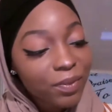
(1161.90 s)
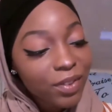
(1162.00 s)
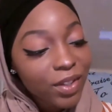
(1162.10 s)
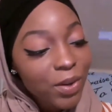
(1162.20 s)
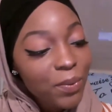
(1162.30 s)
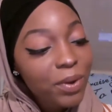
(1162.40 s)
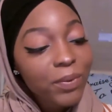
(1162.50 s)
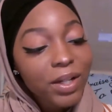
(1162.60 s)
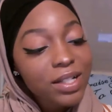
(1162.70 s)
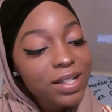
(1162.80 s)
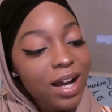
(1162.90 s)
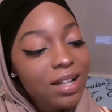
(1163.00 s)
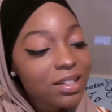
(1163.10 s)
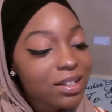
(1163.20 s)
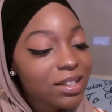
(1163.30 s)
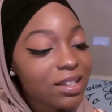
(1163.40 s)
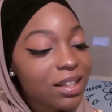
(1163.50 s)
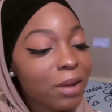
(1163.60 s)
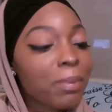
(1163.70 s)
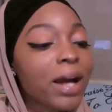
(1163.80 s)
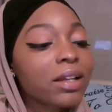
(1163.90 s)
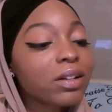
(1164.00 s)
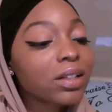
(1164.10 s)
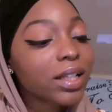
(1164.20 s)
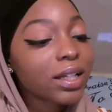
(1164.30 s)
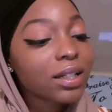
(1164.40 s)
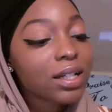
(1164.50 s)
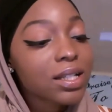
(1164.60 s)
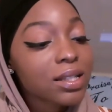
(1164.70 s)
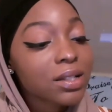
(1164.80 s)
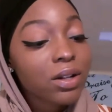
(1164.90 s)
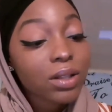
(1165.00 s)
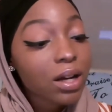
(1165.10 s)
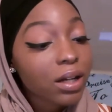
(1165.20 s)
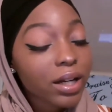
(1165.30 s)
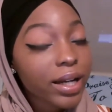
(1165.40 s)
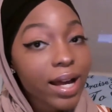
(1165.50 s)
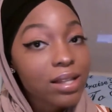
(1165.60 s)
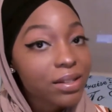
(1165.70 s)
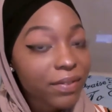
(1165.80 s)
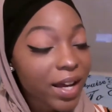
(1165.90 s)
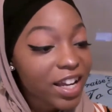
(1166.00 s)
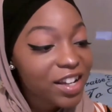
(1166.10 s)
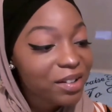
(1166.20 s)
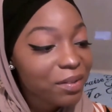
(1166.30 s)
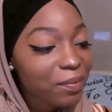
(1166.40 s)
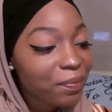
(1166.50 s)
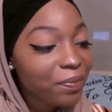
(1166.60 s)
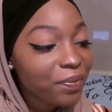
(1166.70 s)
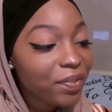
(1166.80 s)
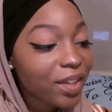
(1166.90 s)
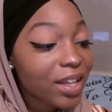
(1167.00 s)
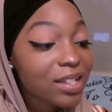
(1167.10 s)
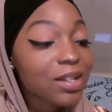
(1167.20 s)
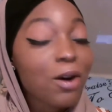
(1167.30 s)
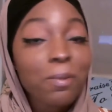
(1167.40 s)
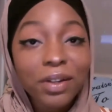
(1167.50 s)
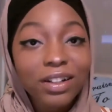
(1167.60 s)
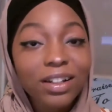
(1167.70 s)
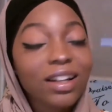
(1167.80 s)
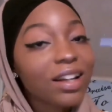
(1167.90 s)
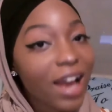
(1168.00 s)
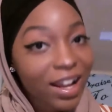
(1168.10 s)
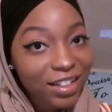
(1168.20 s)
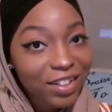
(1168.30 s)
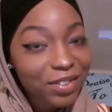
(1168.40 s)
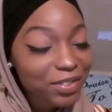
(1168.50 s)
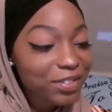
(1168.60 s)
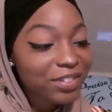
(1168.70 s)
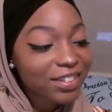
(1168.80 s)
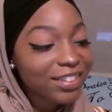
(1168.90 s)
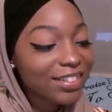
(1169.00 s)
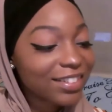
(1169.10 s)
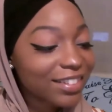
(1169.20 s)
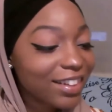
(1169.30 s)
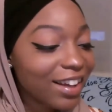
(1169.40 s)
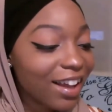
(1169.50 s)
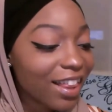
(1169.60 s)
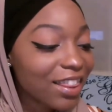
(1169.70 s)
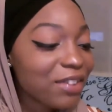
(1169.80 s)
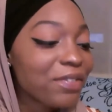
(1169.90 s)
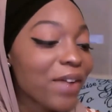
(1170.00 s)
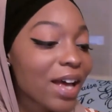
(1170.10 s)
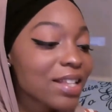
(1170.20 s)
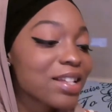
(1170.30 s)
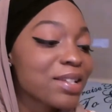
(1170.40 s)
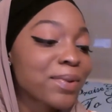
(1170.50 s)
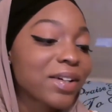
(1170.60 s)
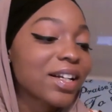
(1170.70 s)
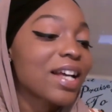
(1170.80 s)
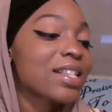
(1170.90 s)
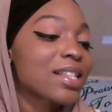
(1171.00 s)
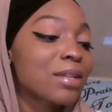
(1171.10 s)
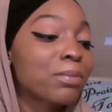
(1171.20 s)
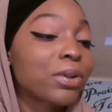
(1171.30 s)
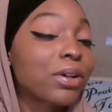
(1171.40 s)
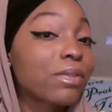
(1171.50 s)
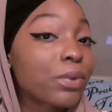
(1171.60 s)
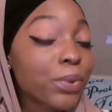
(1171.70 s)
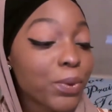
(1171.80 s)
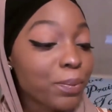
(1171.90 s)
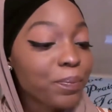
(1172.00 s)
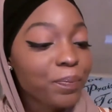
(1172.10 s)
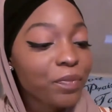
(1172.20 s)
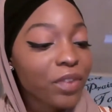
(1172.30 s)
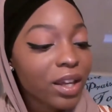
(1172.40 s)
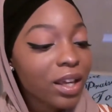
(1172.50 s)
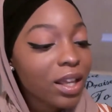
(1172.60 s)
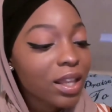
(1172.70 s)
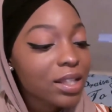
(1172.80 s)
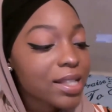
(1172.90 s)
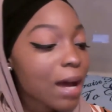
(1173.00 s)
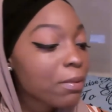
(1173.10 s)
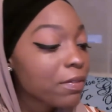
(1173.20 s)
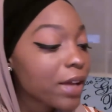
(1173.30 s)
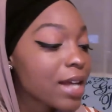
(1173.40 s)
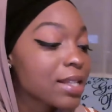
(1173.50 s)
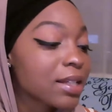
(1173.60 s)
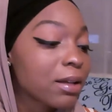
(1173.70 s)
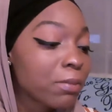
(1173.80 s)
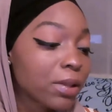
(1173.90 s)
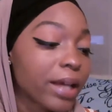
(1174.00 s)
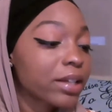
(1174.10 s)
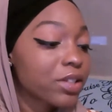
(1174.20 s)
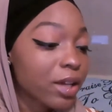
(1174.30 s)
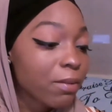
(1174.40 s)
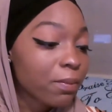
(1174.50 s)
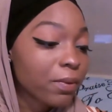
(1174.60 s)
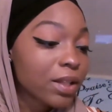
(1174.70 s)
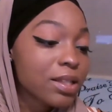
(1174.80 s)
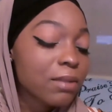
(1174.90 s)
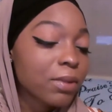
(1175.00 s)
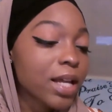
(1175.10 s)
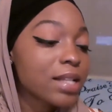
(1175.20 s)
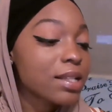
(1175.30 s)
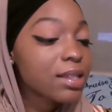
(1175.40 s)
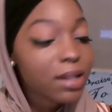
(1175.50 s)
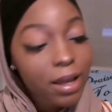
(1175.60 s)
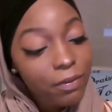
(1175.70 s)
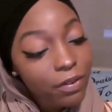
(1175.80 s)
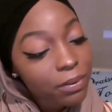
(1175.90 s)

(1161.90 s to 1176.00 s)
When one is conscious, their pineal gland is no longer calcifying. It is open and active. The fez is worn as a symbol of the womb. The top of it has a nipple-like shape and symbolizes the navel.